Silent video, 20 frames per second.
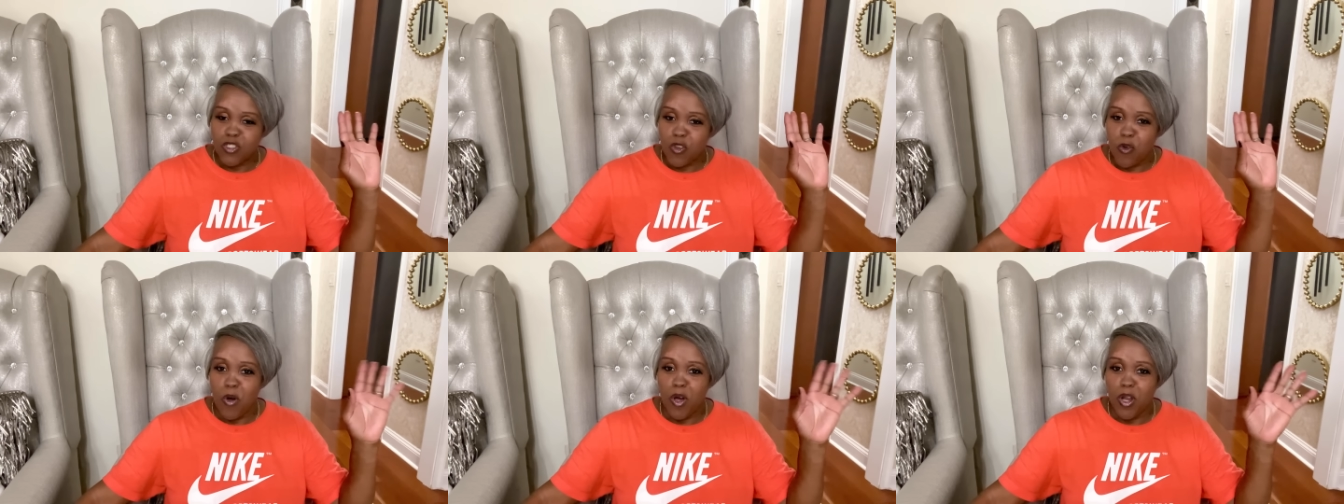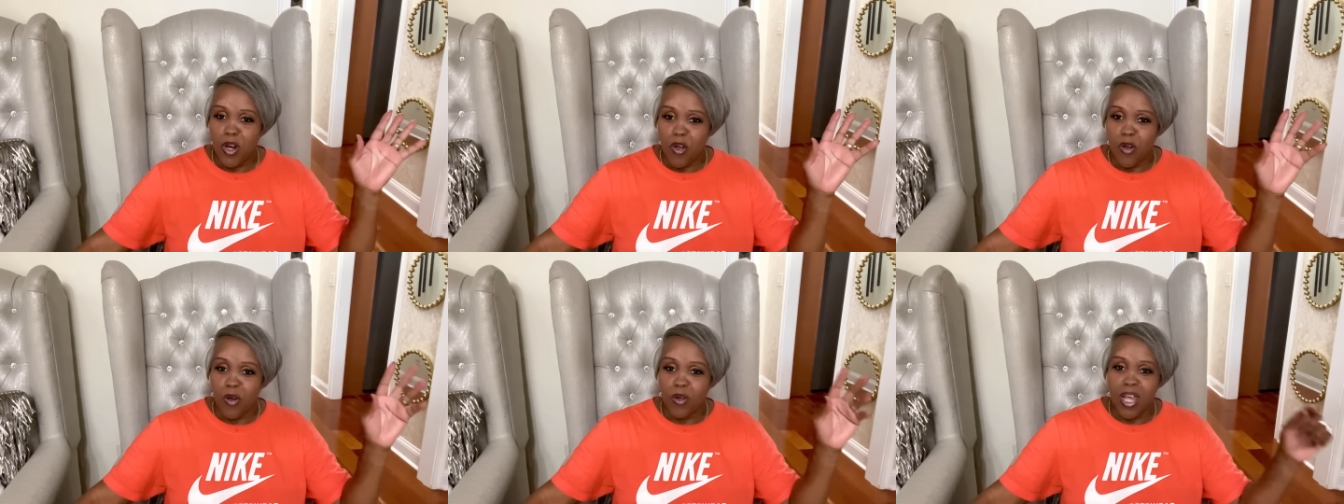going
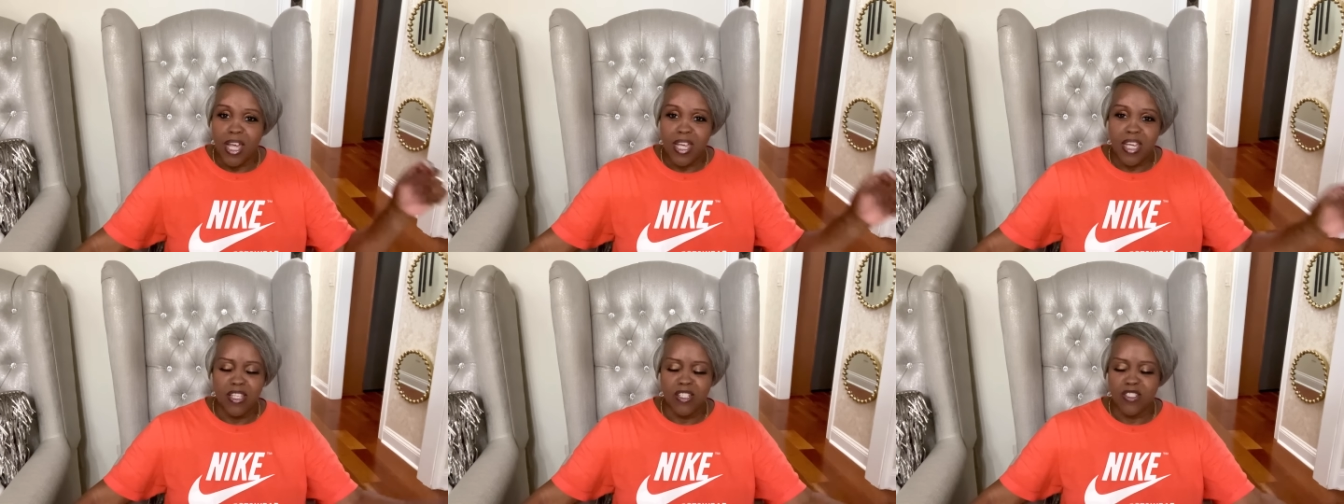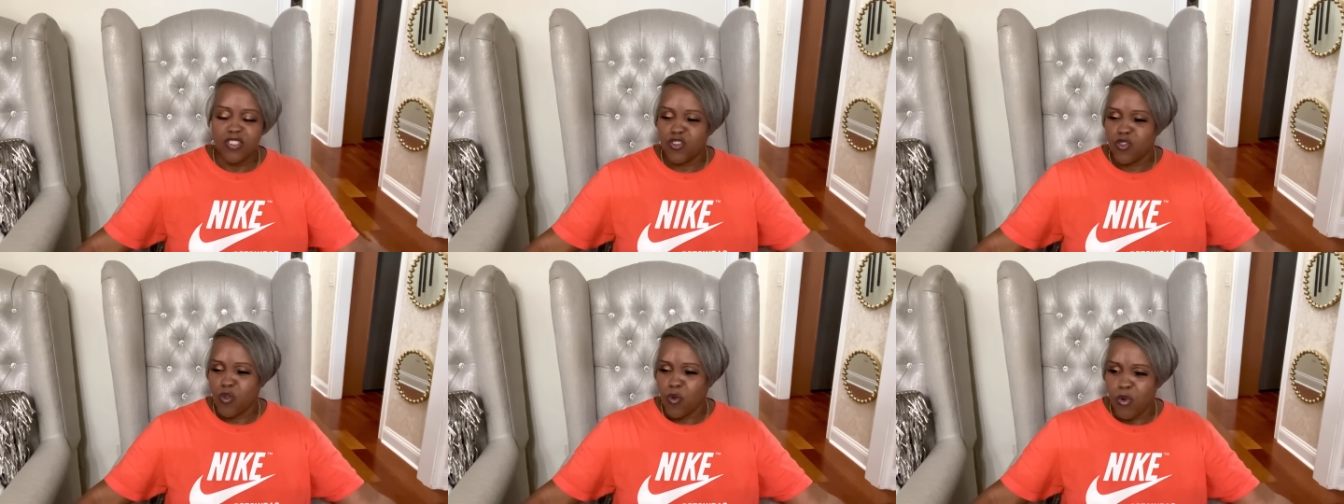on like in the
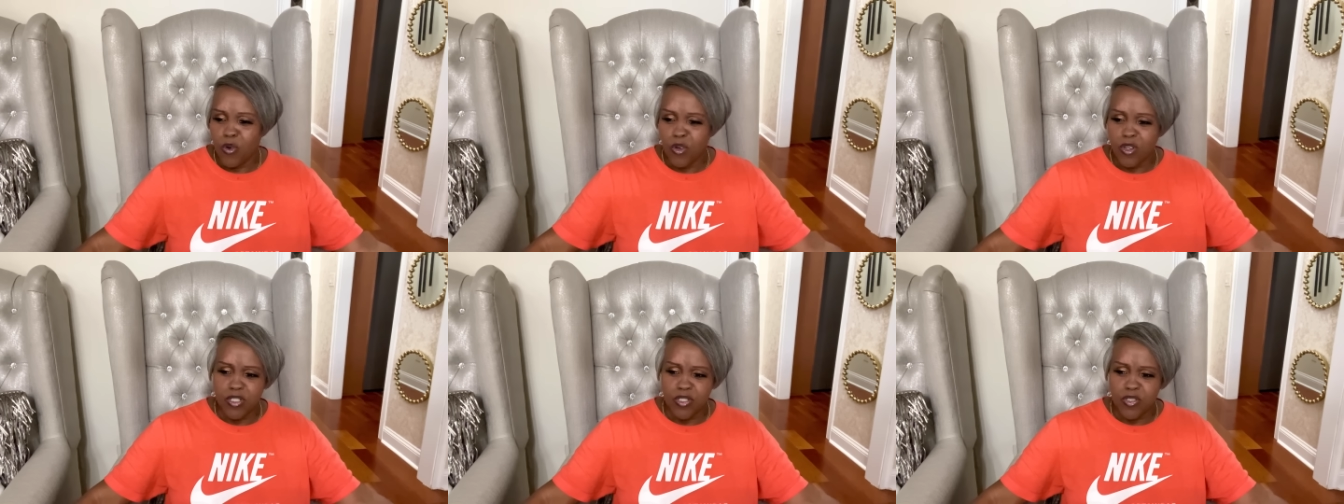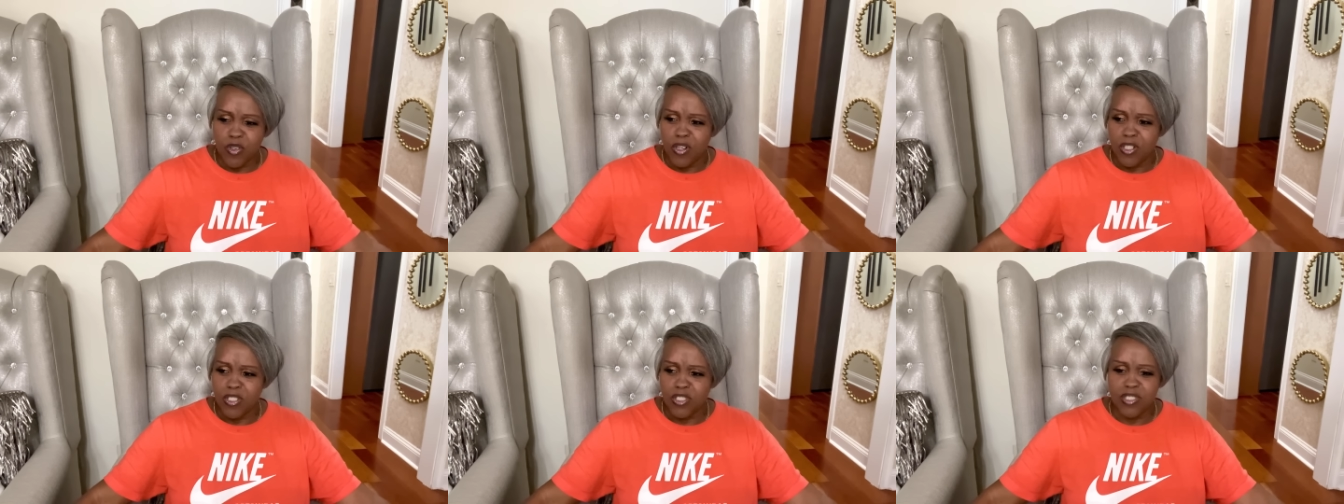stores
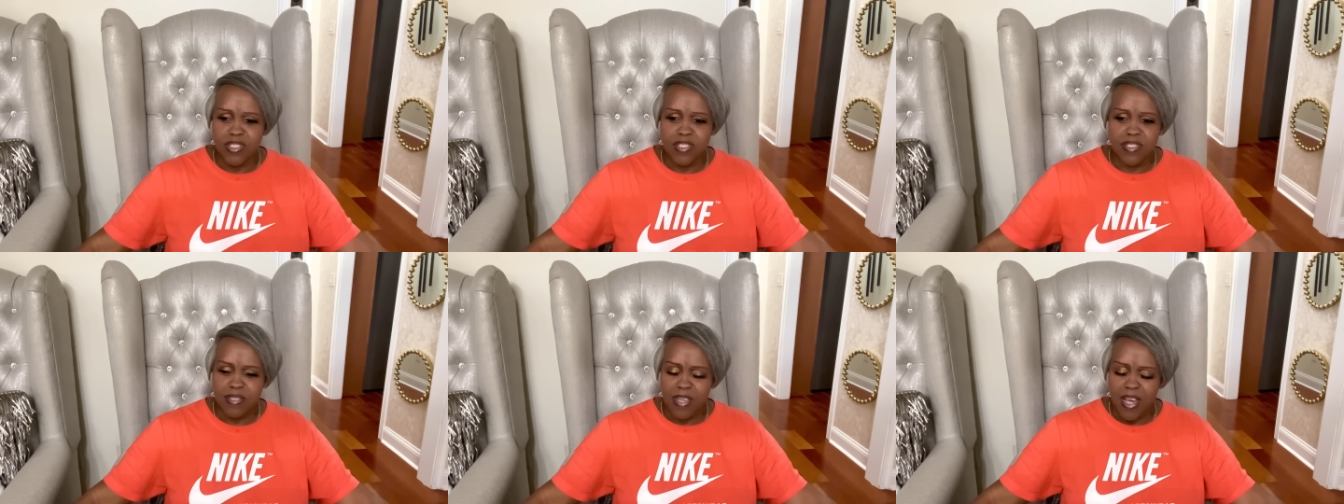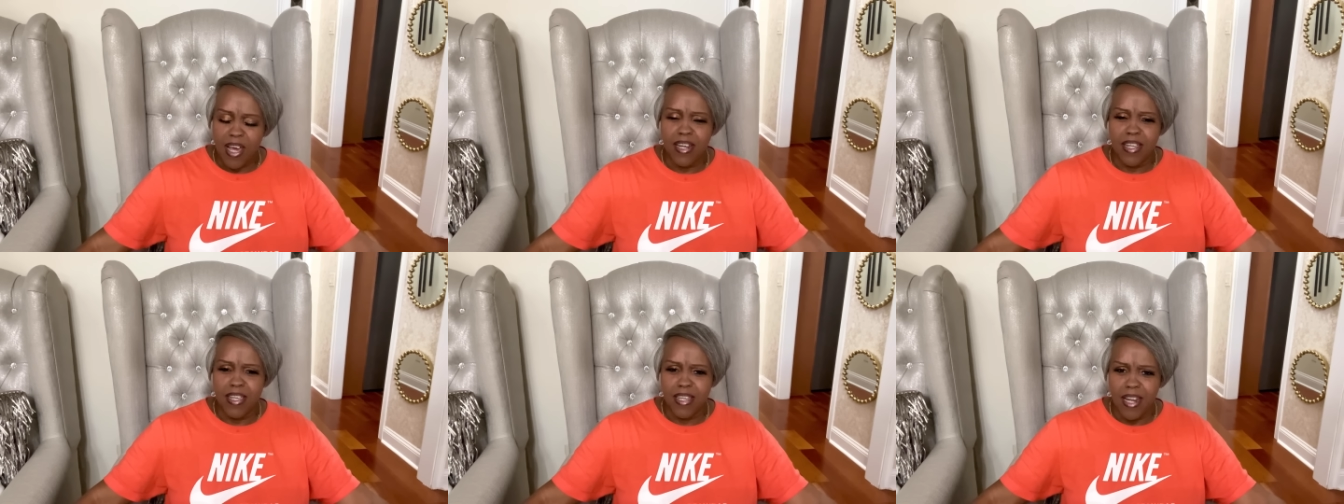or just
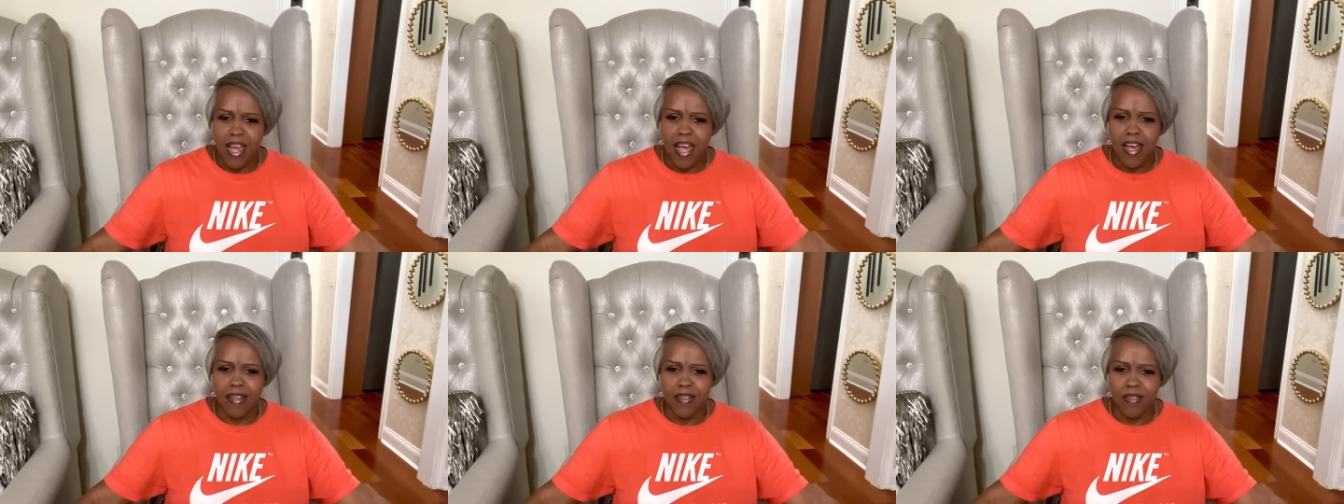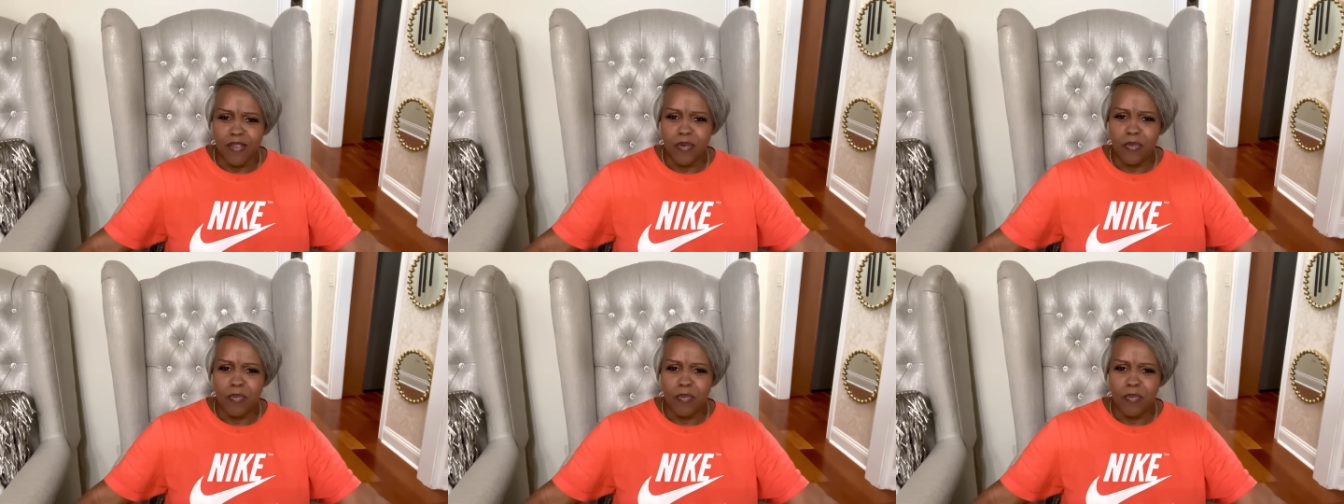kind of get out a little